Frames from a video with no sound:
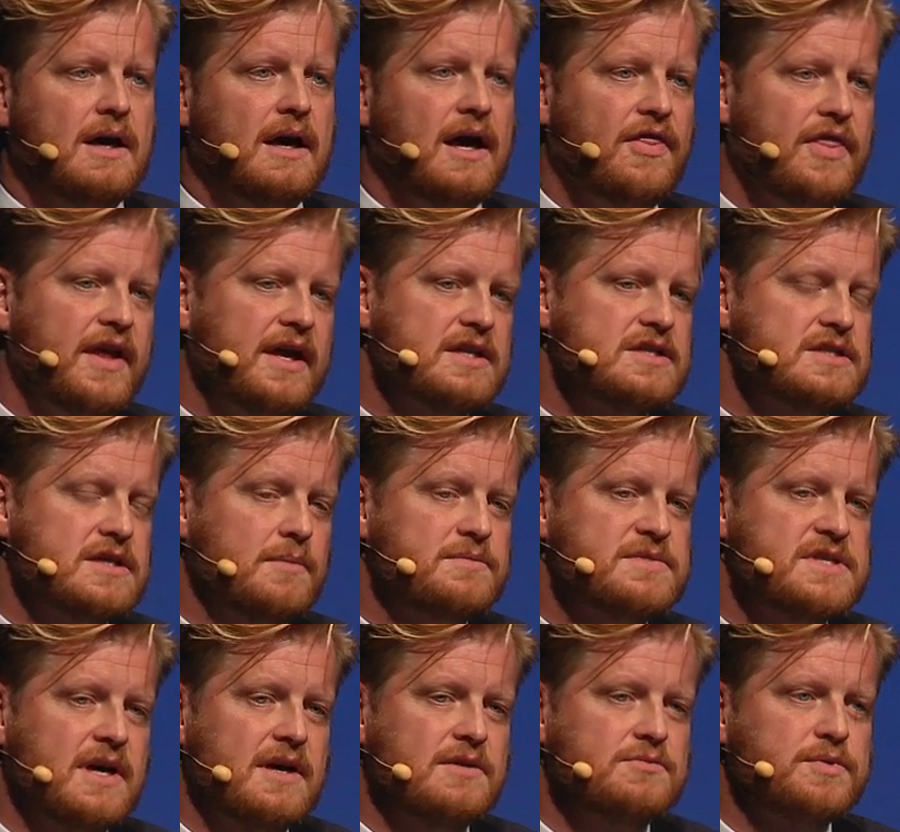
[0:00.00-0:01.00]
I think it's
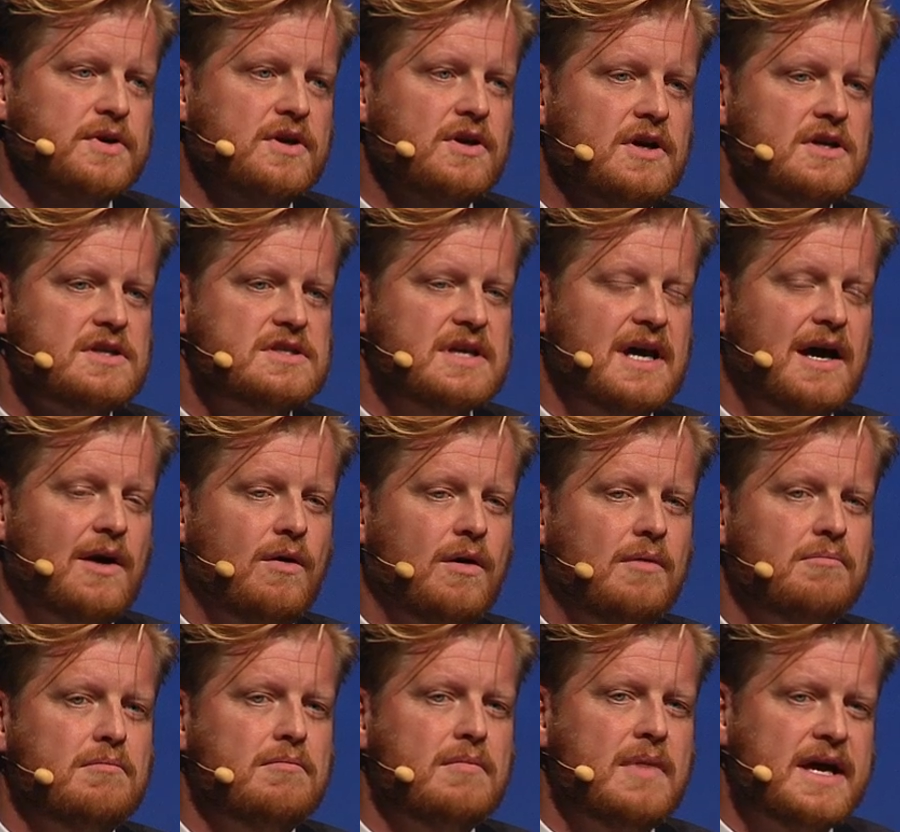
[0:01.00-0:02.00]
sometimes because
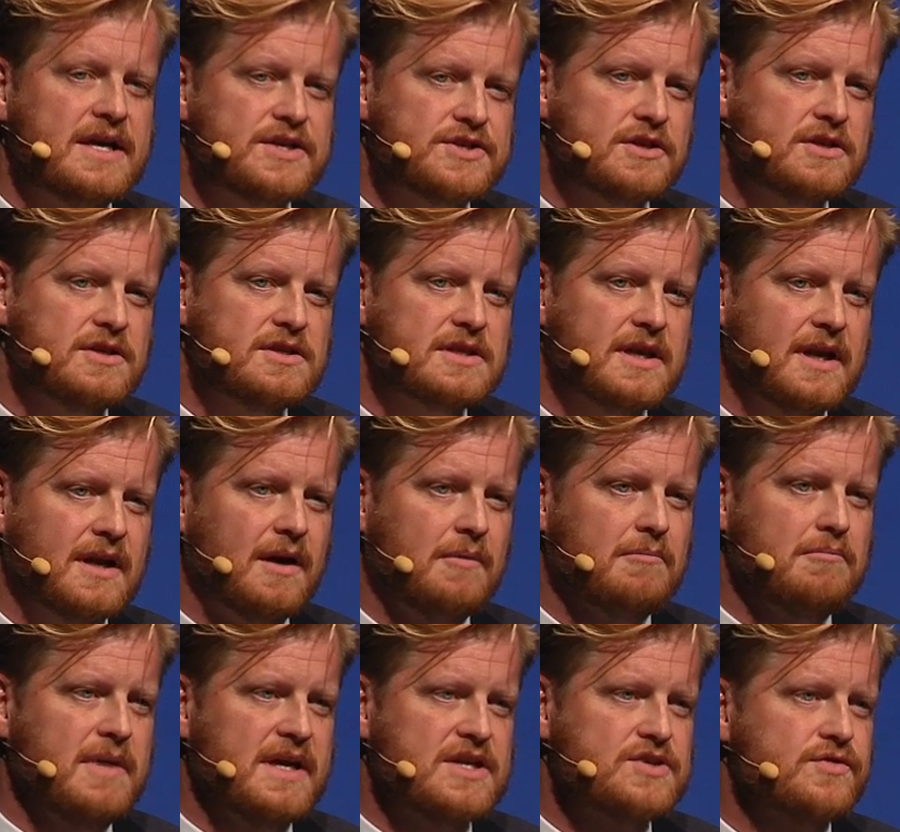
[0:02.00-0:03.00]
our measures and our
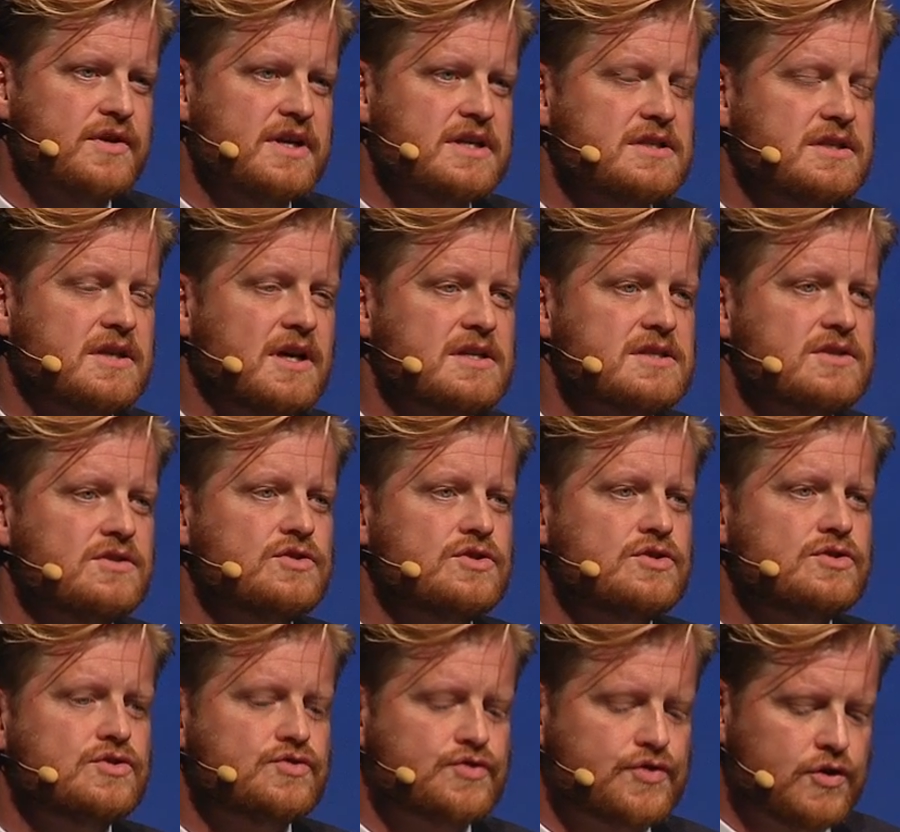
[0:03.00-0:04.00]
metrics doesn't
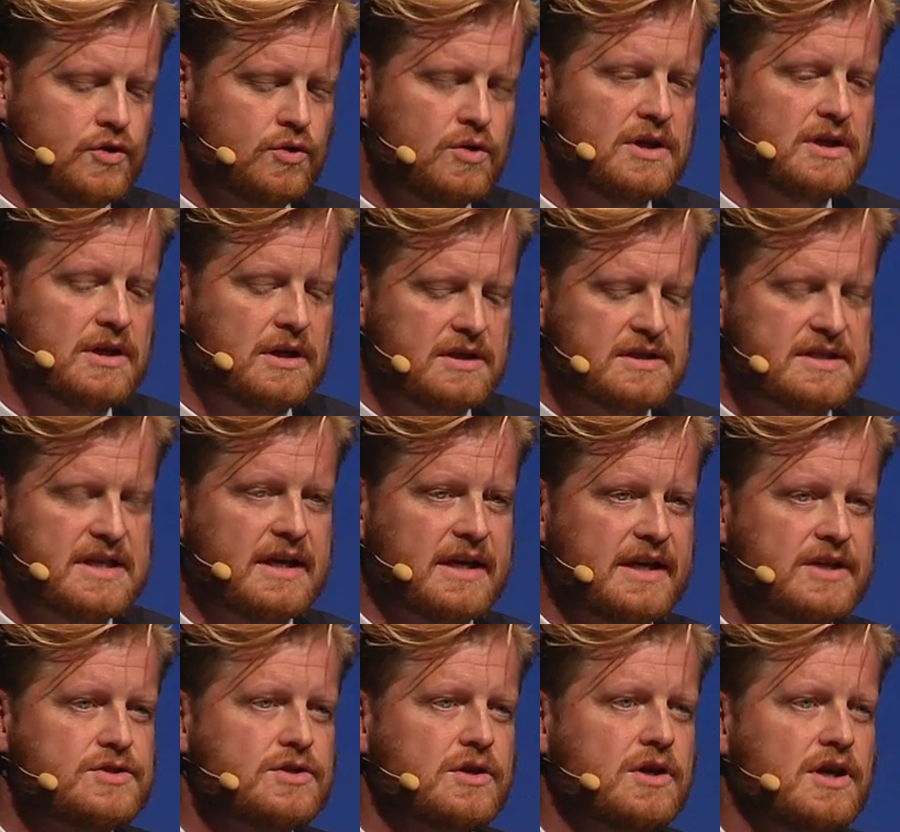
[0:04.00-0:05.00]
truly take
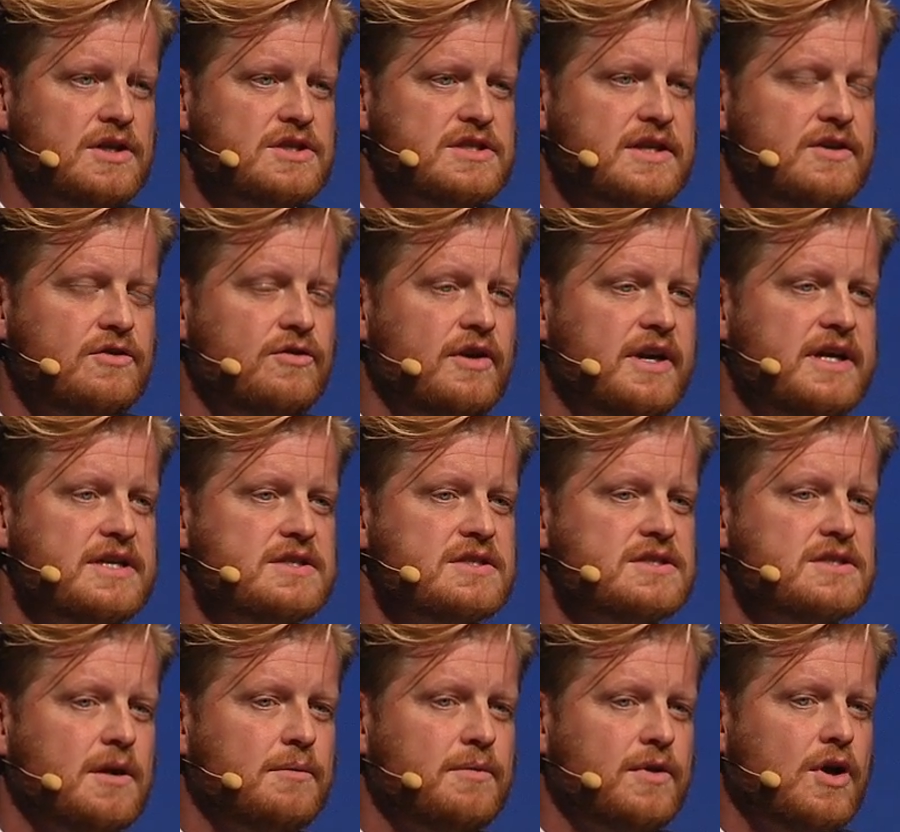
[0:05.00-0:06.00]
into consideration
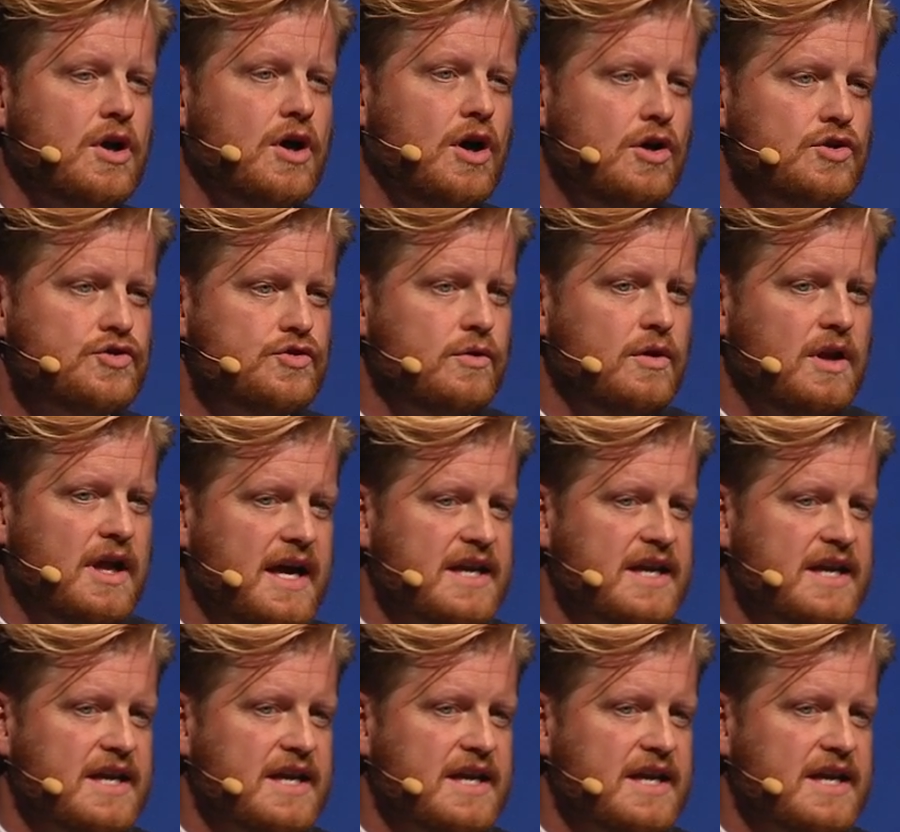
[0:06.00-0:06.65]
some of the cultural